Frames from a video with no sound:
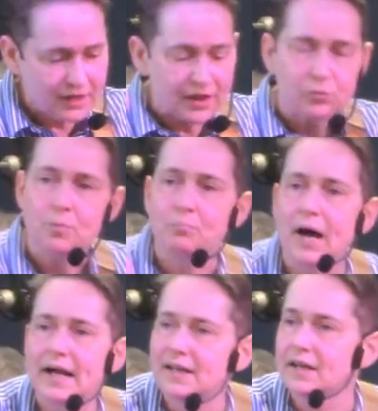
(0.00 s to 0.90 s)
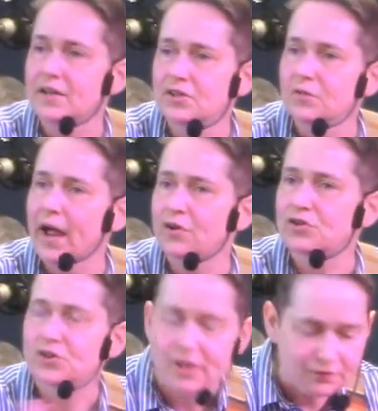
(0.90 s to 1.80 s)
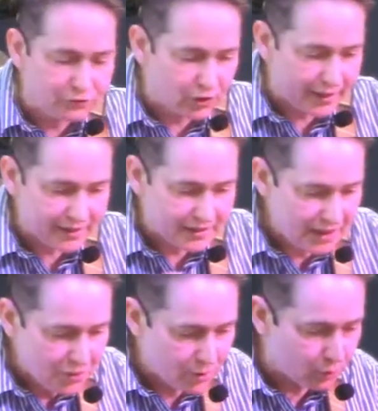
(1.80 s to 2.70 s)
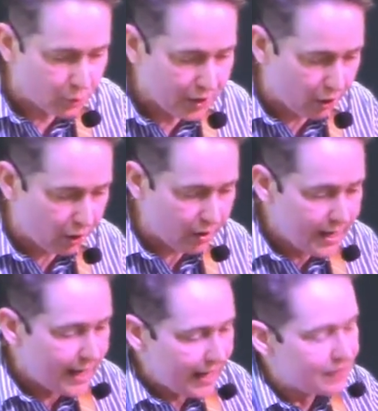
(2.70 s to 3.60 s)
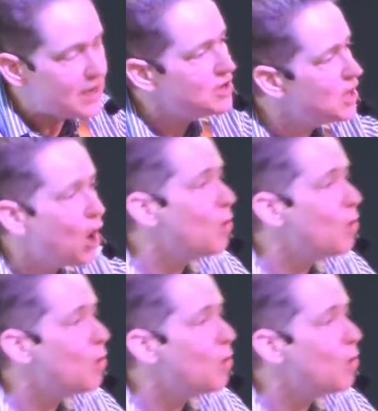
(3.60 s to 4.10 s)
that remind us of how sinful and terrible we are, and that no